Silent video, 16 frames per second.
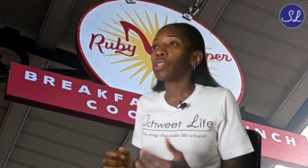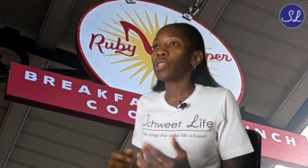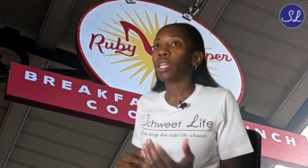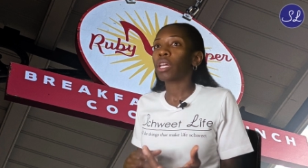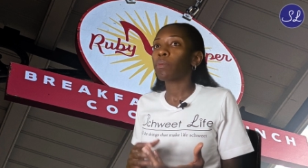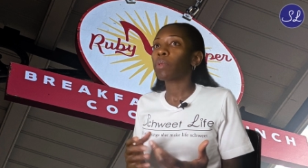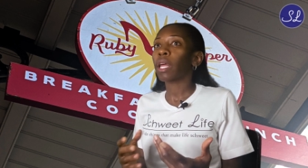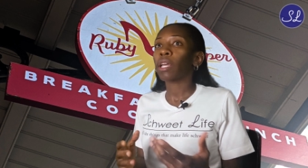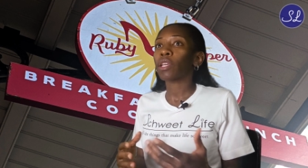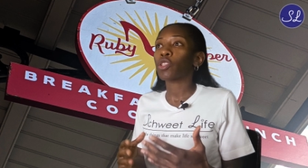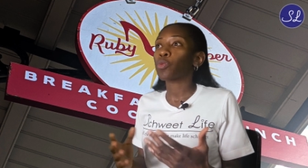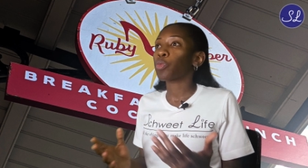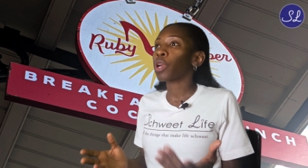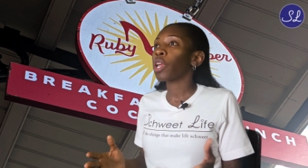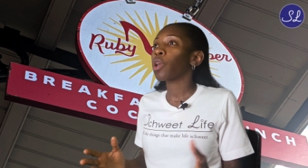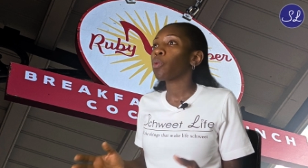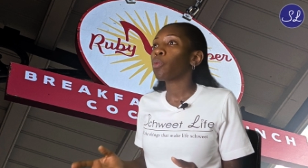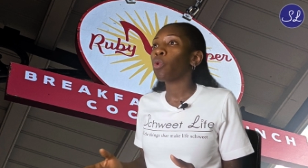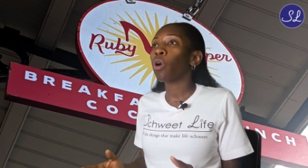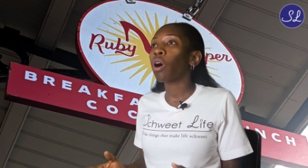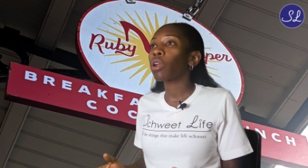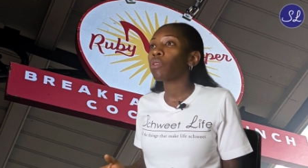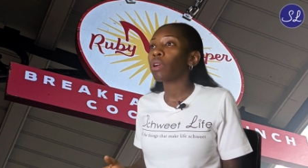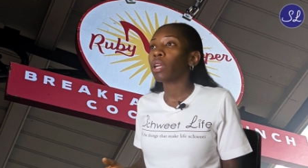she kept spraying
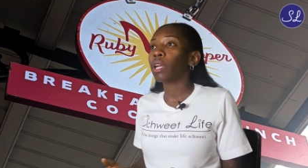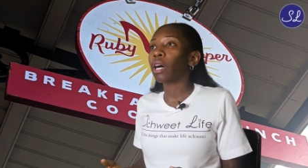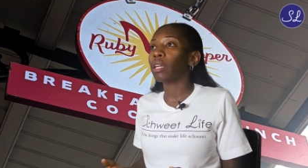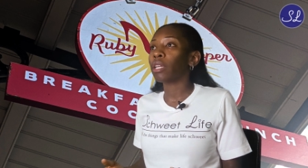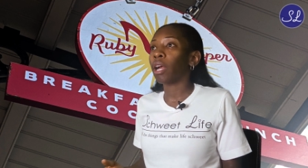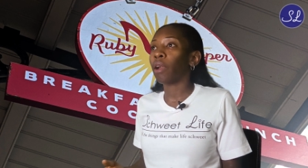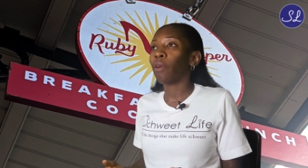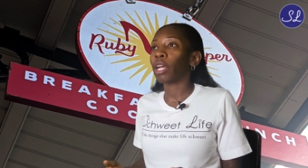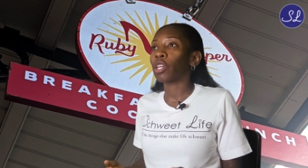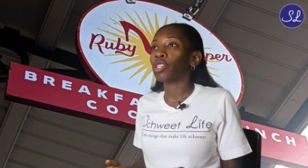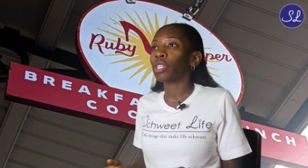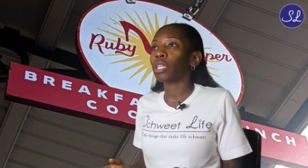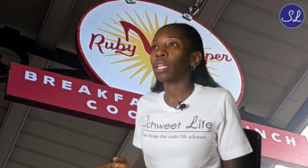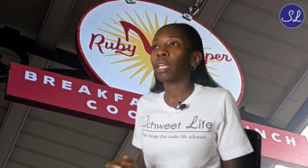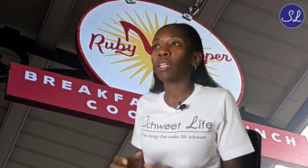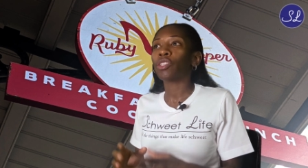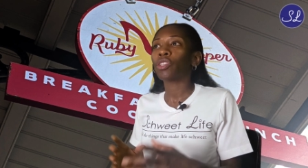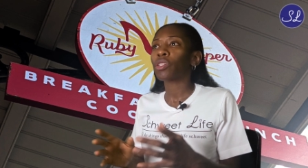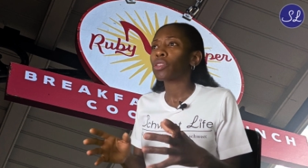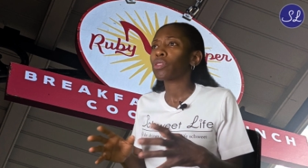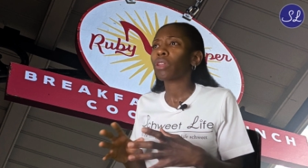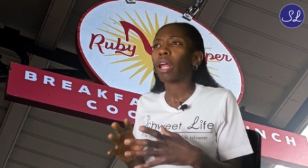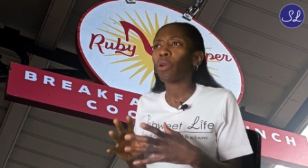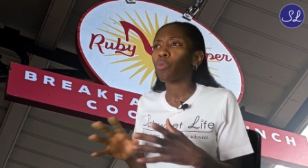water in our direction and
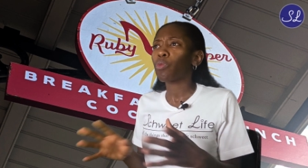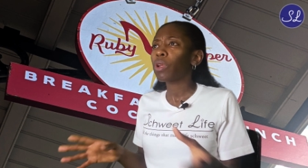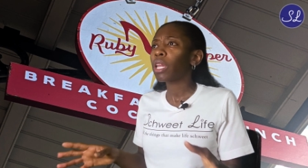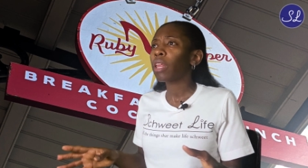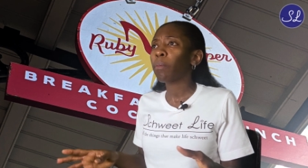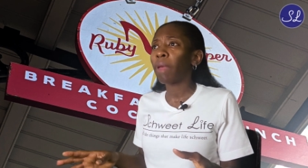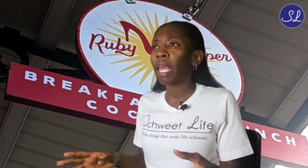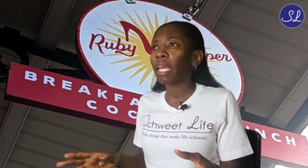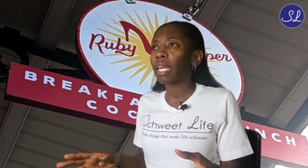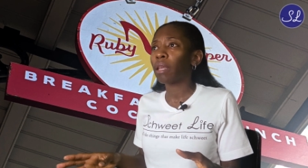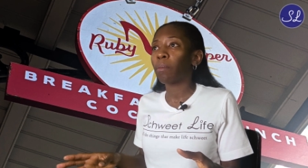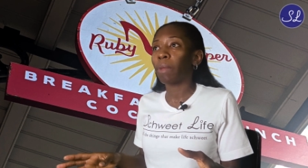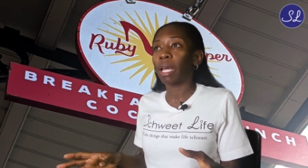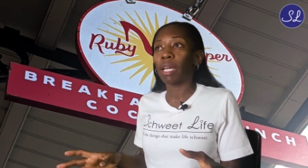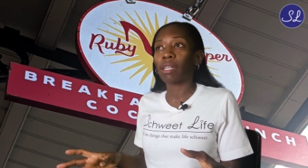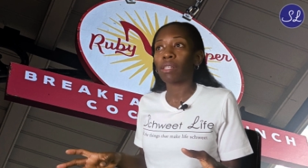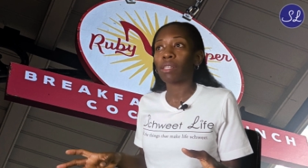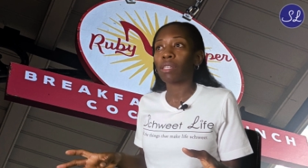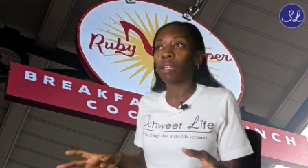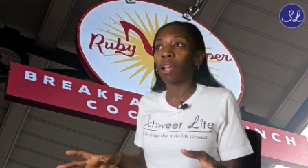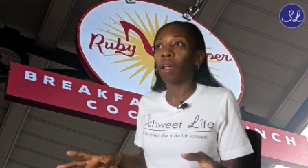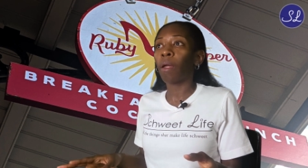just really making a mess.